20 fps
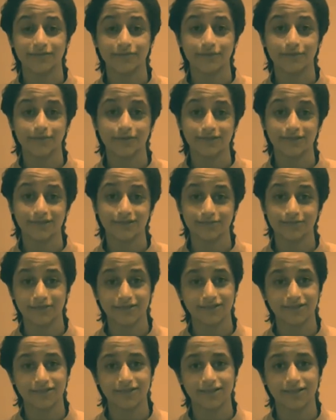not
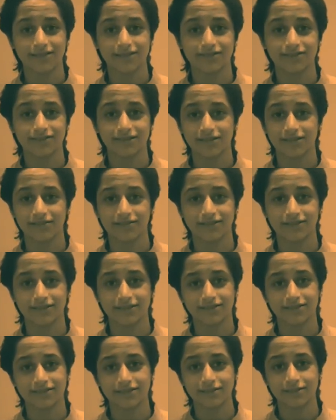expressing their gender
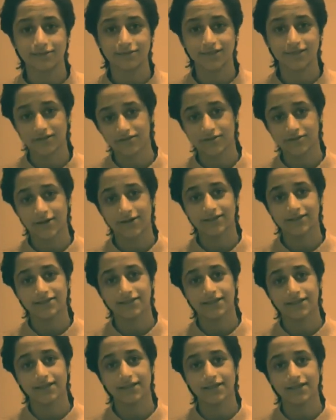identity or
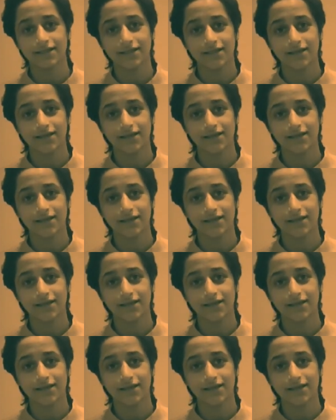sexuality